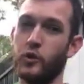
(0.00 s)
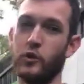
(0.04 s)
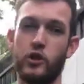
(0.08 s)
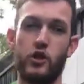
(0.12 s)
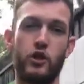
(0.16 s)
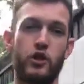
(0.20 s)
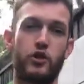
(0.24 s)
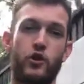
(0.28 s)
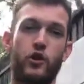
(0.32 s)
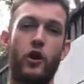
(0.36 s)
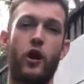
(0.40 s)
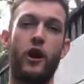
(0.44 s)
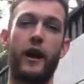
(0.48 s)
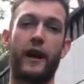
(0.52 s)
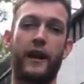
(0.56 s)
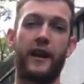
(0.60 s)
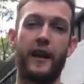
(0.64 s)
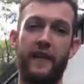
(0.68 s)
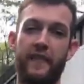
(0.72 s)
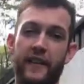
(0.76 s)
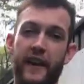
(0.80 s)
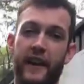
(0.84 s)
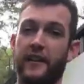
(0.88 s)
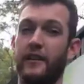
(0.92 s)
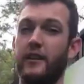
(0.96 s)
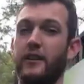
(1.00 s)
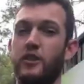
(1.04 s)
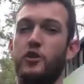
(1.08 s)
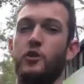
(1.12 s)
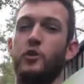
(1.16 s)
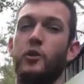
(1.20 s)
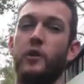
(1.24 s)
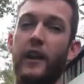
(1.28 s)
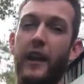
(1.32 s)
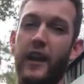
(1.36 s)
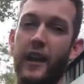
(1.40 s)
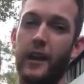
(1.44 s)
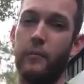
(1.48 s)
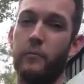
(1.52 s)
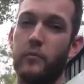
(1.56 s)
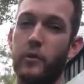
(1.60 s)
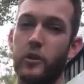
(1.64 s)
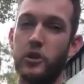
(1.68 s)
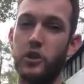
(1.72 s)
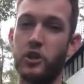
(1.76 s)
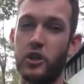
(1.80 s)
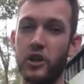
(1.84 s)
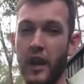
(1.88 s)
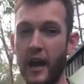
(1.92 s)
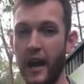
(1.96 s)
strike and that initial
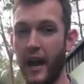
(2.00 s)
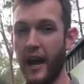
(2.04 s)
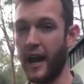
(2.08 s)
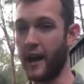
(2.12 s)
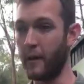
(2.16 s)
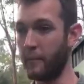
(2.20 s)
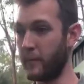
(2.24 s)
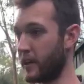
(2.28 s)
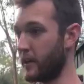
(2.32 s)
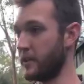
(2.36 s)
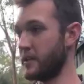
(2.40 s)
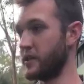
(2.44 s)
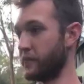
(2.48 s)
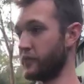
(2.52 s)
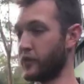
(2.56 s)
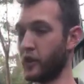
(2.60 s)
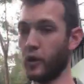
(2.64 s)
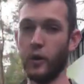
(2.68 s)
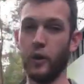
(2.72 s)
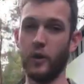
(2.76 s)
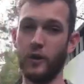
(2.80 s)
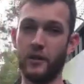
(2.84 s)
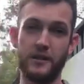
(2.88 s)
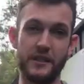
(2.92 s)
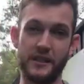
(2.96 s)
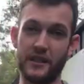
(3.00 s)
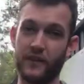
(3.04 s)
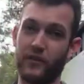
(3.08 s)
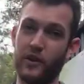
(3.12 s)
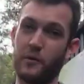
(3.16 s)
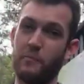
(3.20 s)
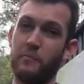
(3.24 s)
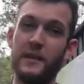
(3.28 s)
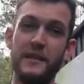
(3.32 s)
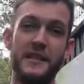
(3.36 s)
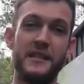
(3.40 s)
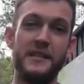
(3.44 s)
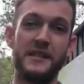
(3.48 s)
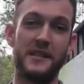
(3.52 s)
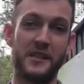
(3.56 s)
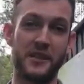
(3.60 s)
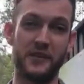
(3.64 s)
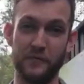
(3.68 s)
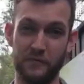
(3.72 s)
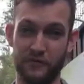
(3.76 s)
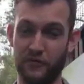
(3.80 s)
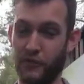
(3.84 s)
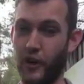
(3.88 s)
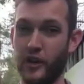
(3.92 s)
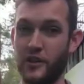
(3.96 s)
ambush. Because of course, if he misses
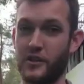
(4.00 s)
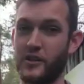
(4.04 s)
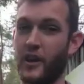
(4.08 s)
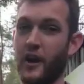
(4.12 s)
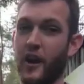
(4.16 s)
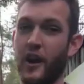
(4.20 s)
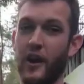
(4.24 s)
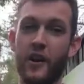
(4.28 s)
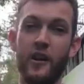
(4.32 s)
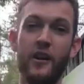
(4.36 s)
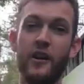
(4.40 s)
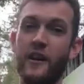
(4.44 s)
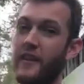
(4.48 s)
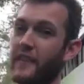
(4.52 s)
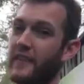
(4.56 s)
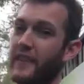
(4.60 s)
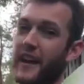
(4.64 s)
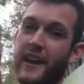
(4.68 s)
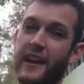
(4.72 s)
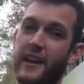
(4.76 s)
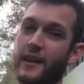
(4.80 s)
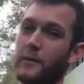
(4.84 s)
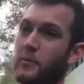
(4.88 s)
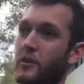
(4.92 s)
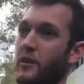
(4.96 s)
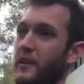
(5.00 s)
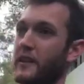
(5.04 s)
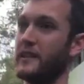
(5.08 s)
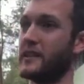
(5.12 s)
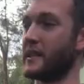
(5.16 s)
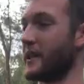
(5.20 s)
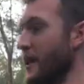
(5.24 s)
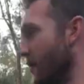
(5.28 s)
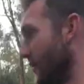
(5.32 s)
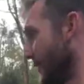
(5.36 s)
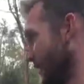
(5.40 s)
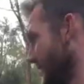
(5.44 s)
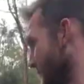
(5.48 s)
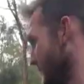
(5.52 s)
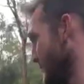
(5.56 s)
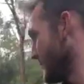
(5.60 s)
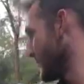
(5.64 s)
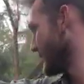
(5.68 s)
first go, that animal is going to be